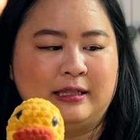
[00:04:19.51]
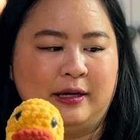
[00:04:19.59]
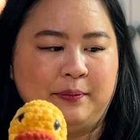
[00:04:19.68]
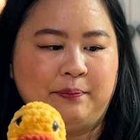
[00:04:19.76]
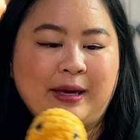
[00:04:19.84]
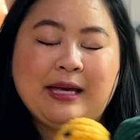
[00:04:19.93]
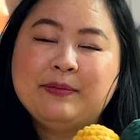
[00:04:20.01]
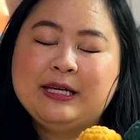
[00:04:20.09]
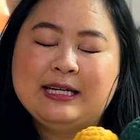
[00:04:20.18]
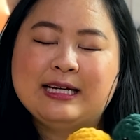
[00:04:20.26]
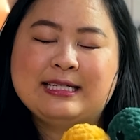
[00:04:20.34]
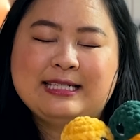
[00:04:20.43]
the
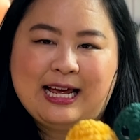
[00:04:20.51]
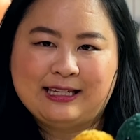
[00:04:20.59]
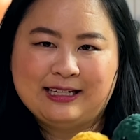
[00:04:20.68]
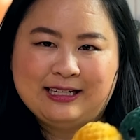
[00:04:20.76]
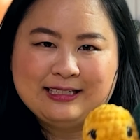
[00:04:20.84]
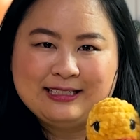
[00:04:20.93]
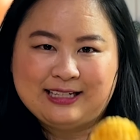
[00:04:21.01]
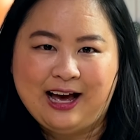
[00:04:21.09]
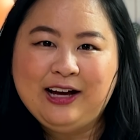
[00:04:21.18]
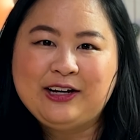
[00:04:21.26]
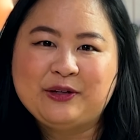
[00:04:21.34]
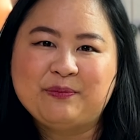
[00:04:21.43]
Baby Della
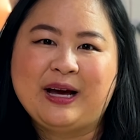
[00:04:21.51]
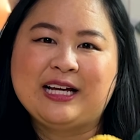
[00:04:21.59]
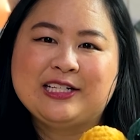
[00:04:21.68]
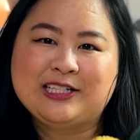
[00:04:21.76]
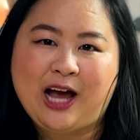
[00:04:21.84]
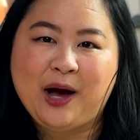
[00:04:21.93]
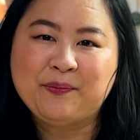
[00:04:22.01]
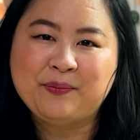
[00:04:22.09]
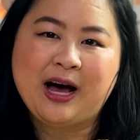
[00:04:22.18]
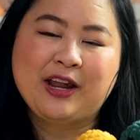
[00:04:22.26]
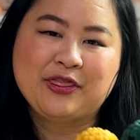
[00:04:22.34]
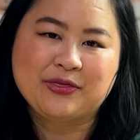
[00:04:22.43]
Duck by Shop
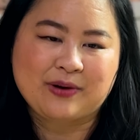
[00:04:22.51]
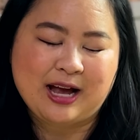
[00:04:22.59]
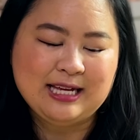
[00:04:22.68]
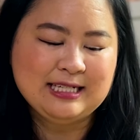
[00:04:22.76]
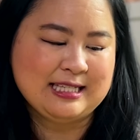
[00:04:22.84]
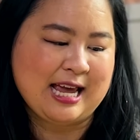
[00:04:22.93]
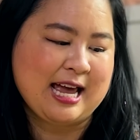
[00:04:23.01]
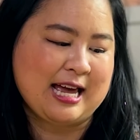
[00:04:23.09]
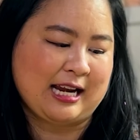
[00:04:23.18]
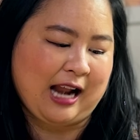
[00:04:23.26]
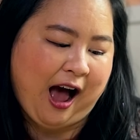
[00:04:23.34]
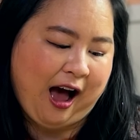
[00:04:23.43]
Mod Threads,
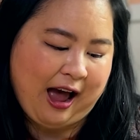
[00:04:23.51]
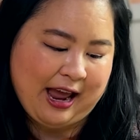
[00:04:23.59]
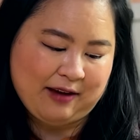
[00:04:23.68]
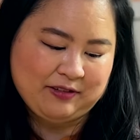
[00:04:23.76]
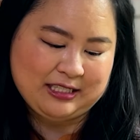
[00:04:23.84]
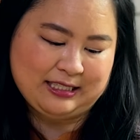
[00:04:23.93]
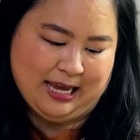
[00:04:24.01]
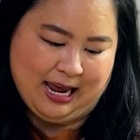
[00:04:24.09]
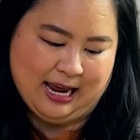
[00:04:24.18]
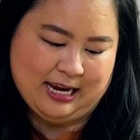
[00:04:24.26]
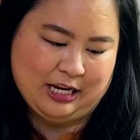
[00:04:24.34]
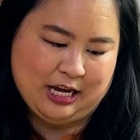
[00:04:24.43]
and I have to
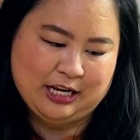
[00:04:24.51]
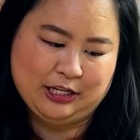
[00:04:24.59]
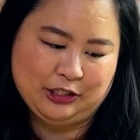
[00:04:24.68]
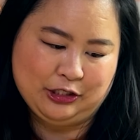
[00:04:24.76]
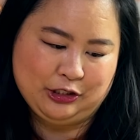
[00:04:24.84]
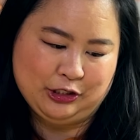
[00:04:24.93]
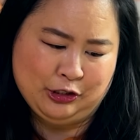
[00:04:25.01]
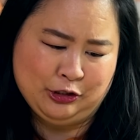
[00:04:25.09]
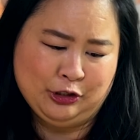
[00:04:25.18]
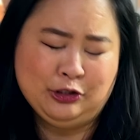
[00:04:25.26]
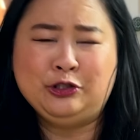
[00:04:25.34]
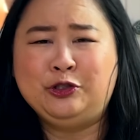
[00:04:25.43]
say it is
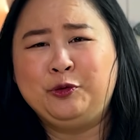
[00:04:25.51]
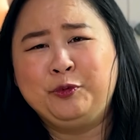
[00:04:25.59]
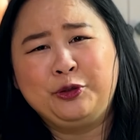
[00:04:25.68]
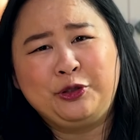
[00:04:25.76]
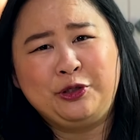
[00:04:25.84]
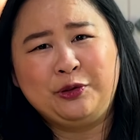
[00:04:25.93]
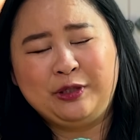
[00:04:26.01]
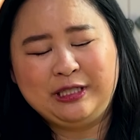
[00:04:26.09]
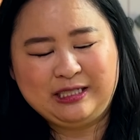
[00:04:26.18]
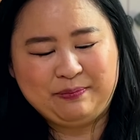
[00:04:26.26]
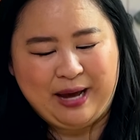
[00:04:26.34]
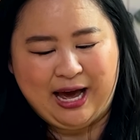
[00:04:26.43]
the super
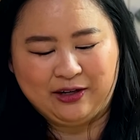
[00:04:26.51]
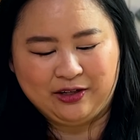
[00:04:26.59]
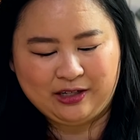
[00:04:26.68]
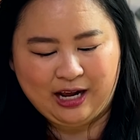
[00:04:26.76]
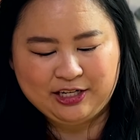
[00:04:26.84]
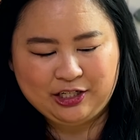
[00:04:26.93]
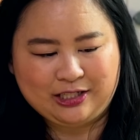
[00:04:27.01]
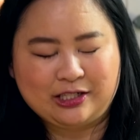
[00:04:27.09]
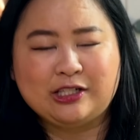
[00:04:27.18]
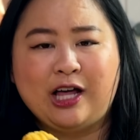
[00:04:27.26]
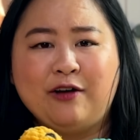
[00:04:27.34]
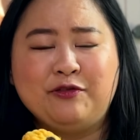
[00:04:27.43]
cutest pattern. I just
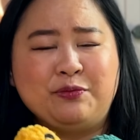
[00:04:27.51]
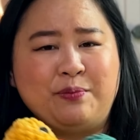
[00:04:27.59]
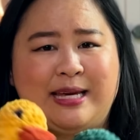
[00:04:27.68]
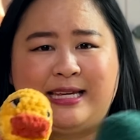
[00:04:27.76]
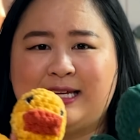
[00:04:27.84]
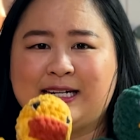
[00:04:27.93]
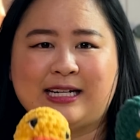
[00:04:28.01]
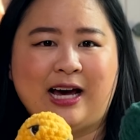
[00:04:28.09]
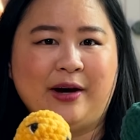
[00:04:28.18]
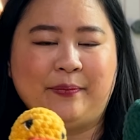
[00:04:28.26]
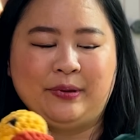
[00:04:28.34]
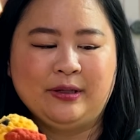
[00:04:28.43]
loved making it
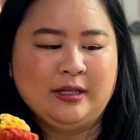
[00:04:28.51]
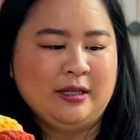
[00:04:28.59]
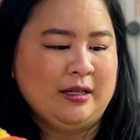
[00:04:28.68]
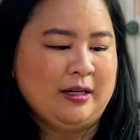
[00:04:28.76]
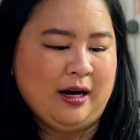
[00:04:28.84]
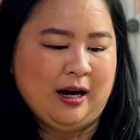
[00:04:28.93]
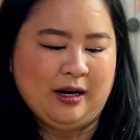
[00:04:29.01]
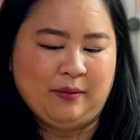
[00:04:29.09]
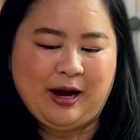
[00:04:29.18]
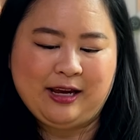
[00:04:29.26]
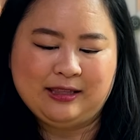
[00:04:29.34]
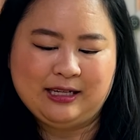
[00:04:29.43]
up.
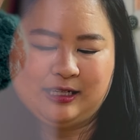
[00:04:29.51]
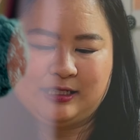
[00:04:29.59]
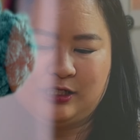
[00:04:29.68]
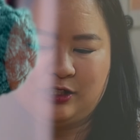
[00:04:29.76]
I think it's